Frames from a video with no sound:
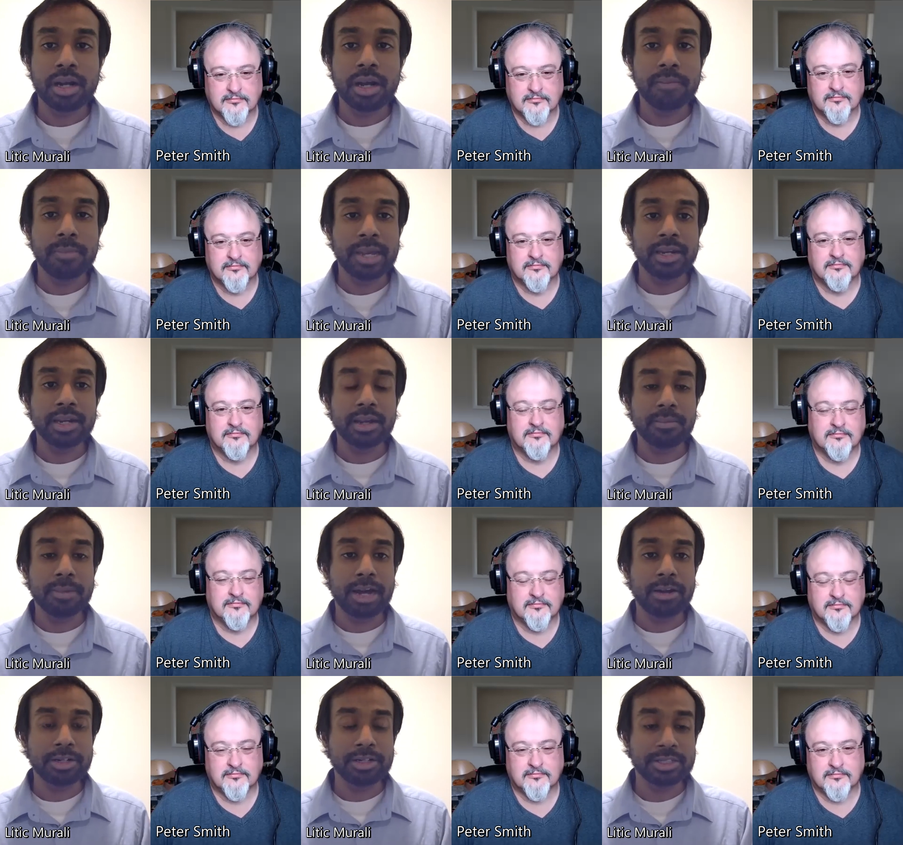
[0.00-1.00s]
Speaker 1: a bit
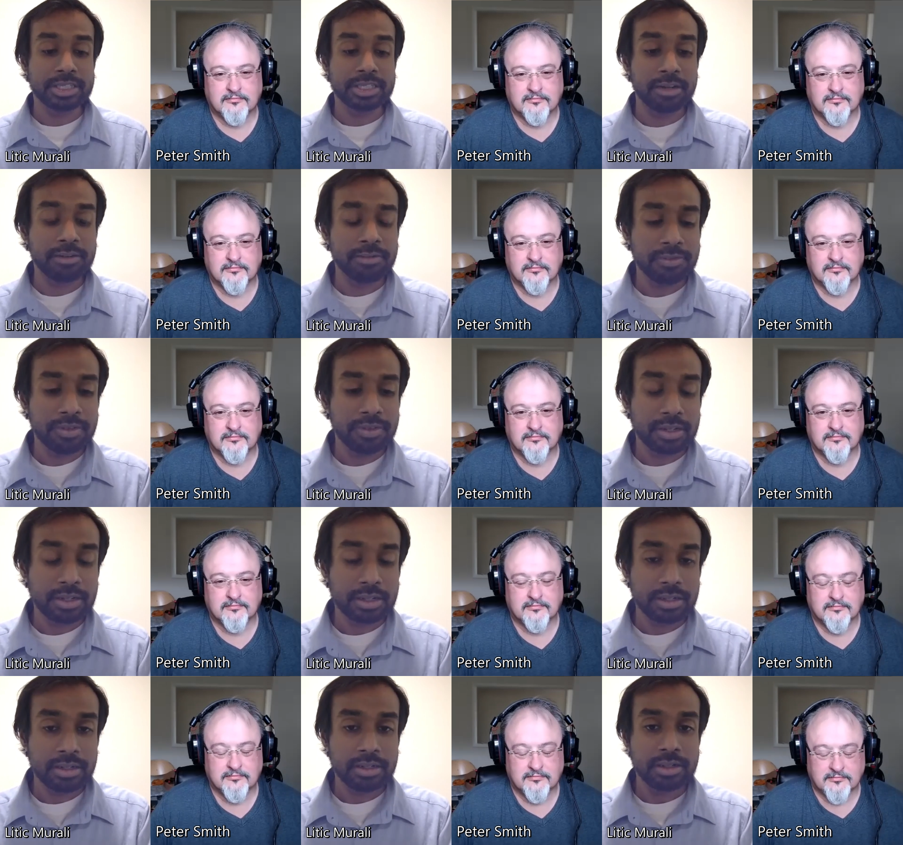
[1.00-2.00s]
about yourself?
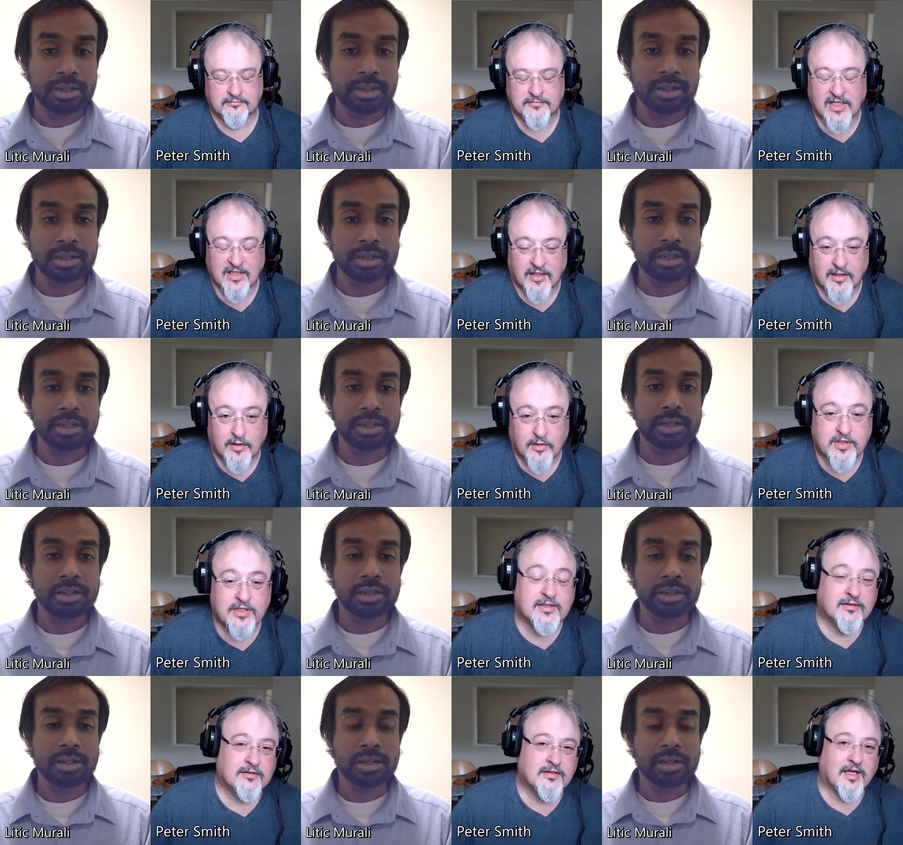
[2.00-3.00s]

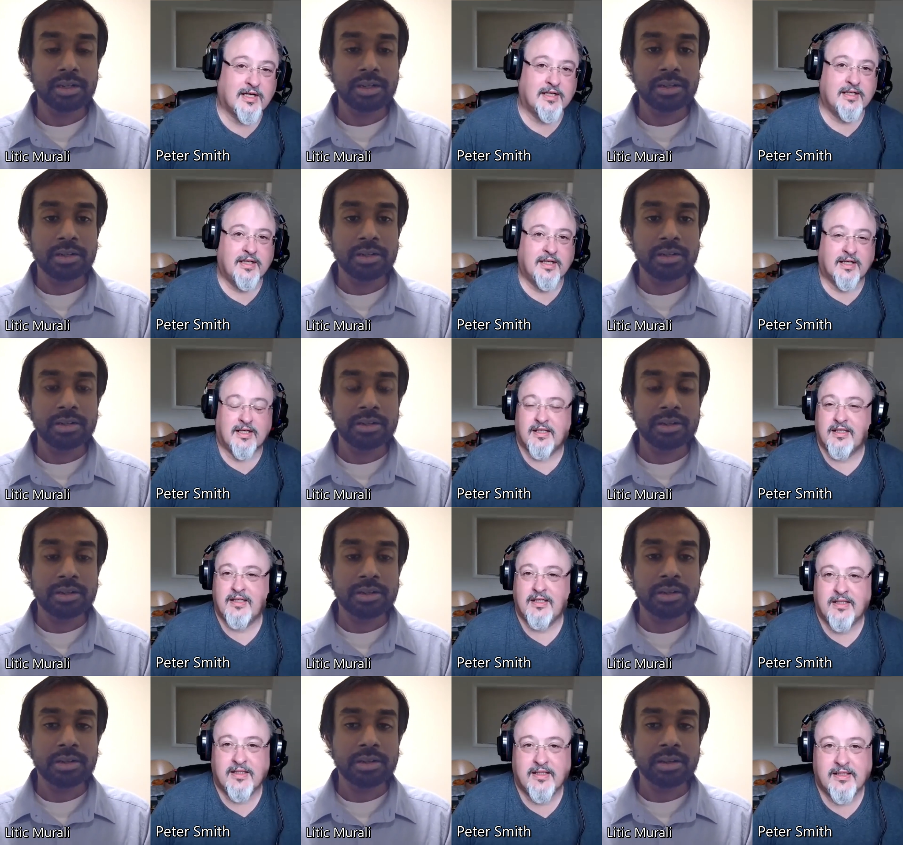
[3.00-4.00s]
Speaker 2: Okay, doc. I
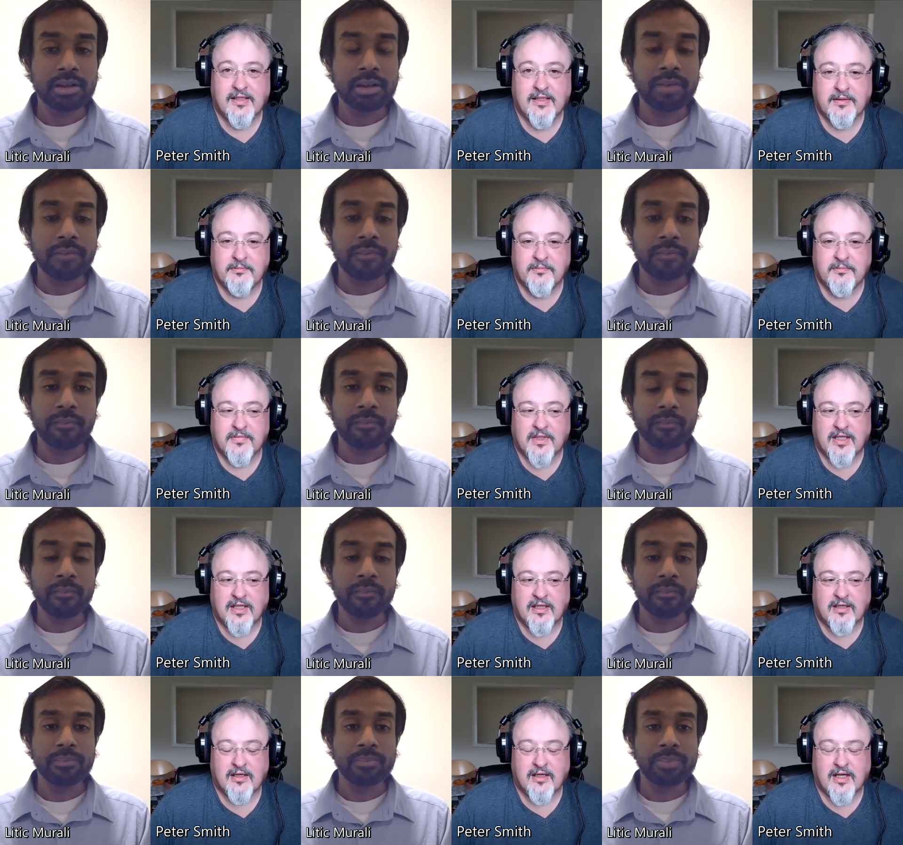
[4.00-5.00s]
I um,
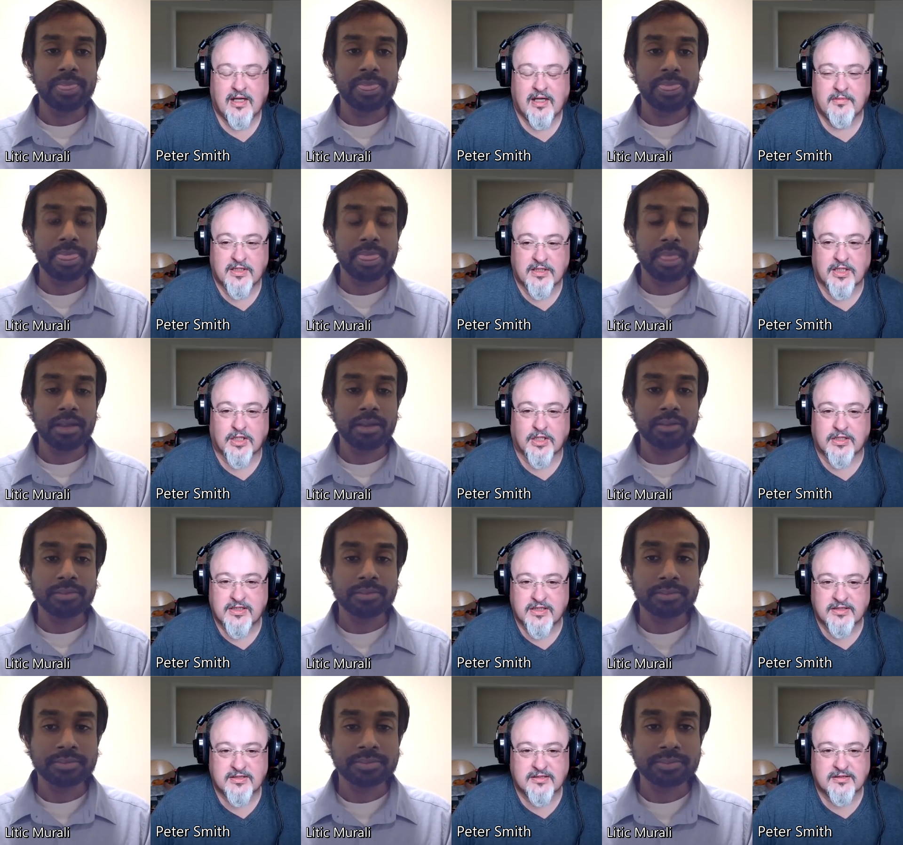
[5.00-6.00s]
am an
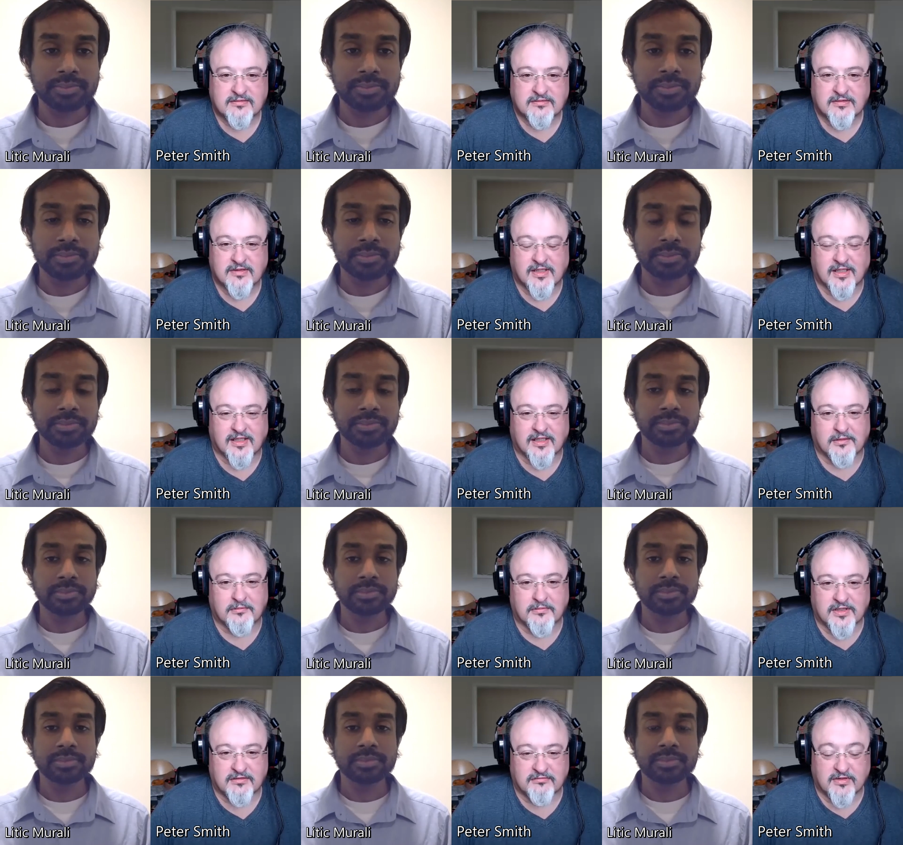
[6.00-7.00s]
ecologist.
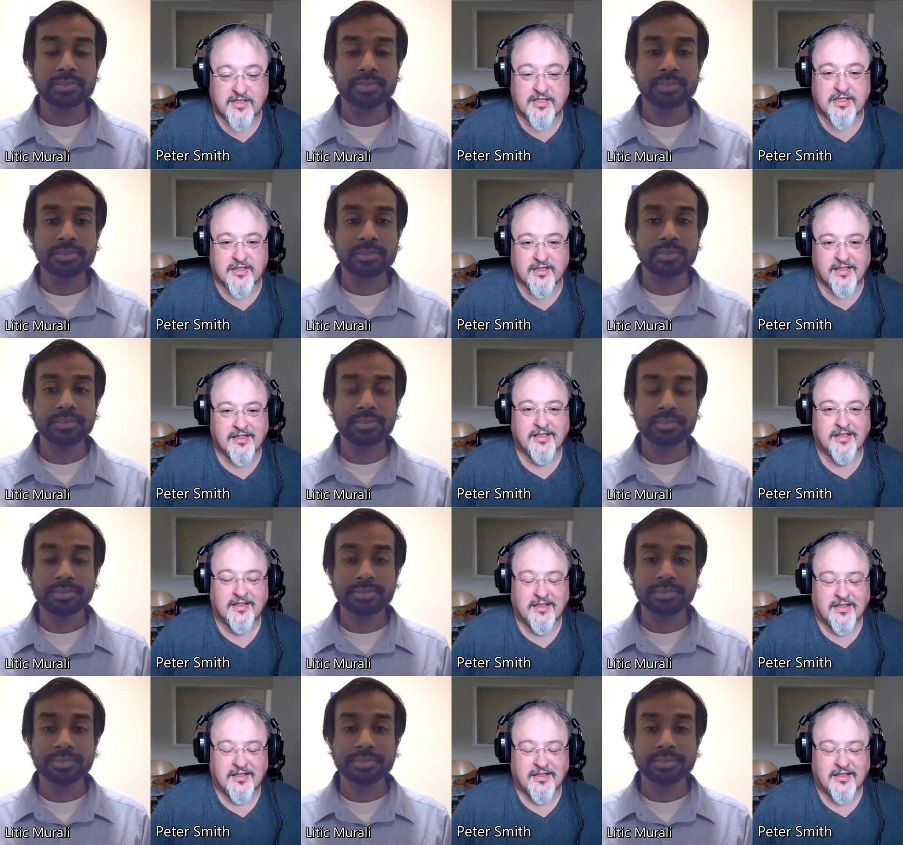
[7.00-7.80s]
Um, originally,